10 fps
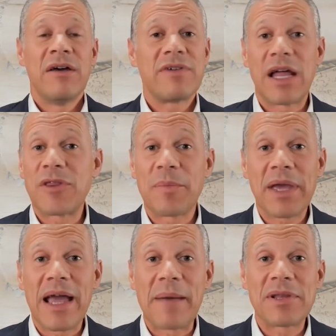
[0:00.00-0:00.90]
Philanthropic
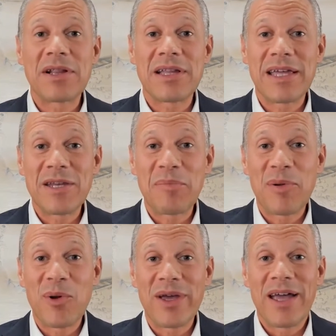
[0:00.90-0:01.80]
capital can
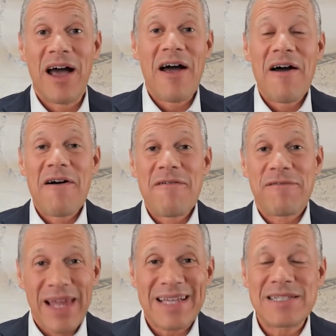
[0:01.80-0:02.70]
deploy
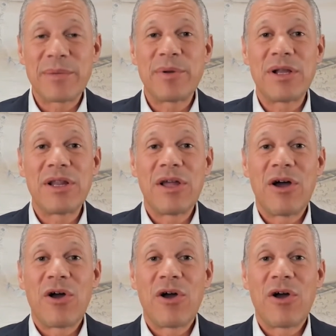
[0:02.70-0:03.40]
flexible,